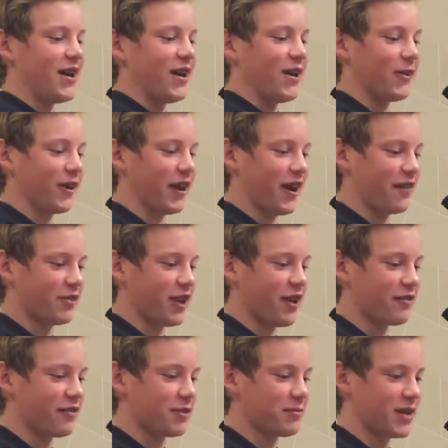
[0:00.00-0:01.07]
Or have you
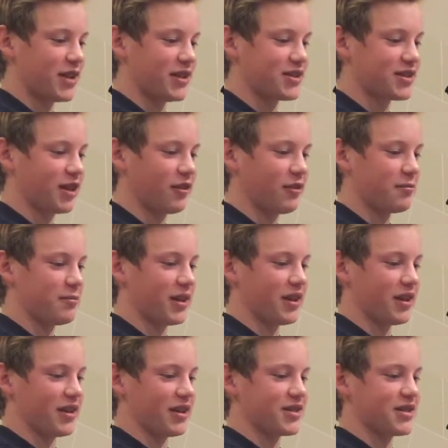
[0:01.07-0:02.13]
ever been so
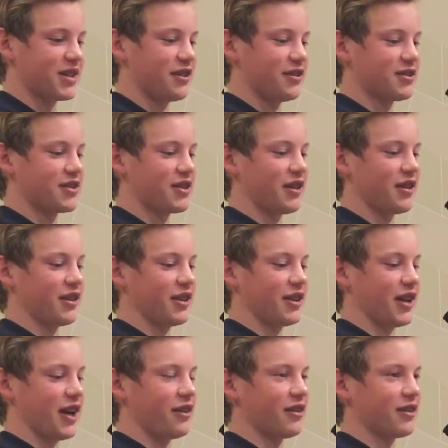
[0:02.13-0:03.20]
embarrassed that you start to
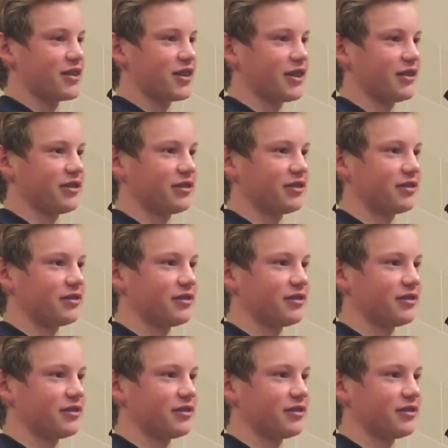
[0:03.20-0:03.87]
doubt yourself?